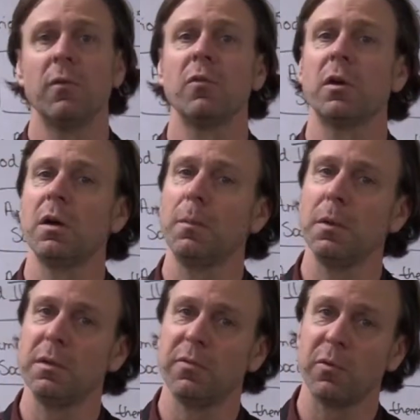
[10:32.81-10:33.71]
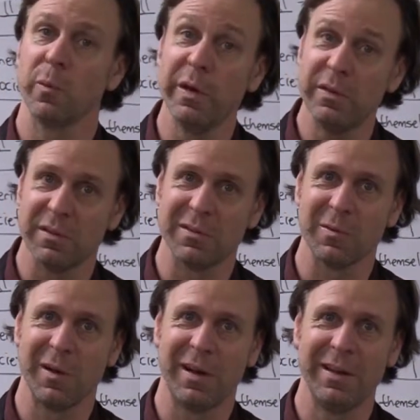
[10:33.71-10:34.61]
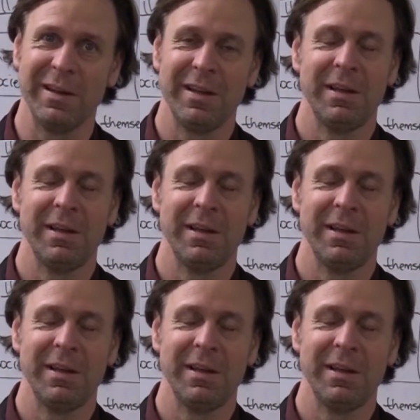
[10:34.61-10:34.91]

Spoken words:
for a couple of different reasons, right?